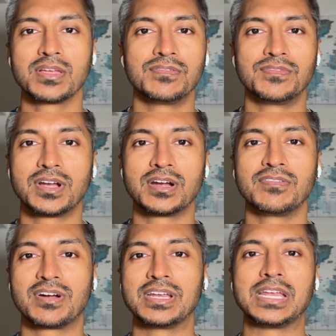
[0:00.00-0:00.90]

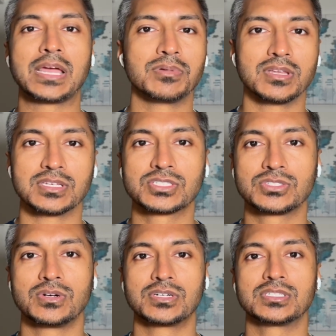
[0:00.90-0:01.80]
very nebulous to
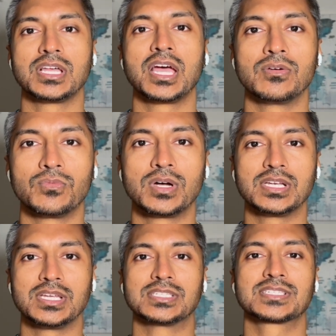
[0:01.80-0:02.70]
understand what
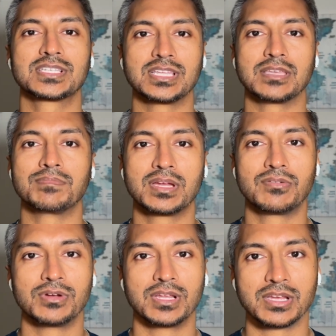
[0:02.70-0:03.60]
is sleep
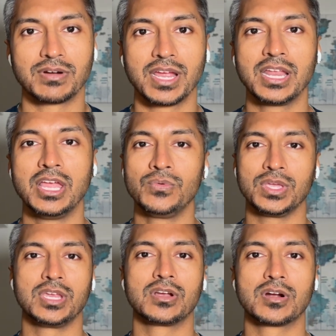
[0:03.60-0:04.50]
really, right? We
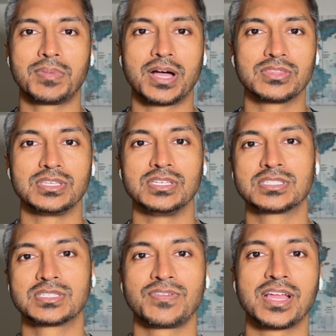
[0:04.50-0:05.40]
hear about these
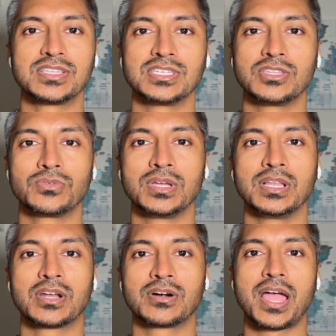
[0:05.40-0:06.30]
fancy
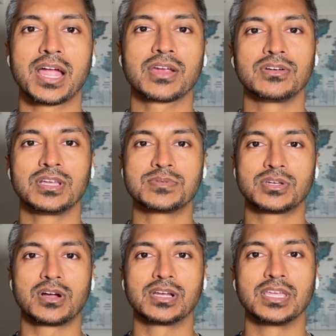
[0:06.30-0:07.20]
3-letter acronyms,
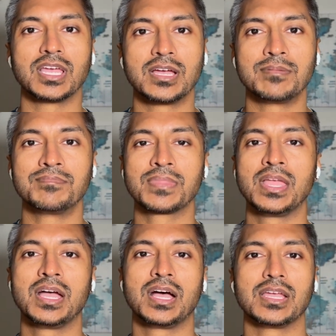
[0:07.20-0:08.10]
REM,
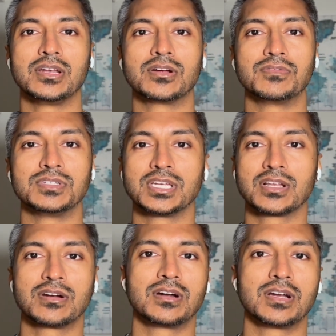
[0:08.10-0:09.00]

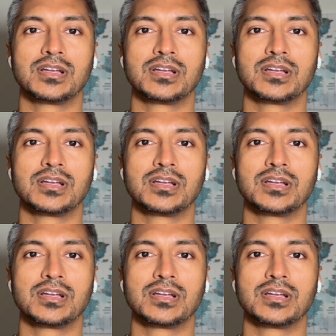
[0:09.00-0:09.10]
reticular,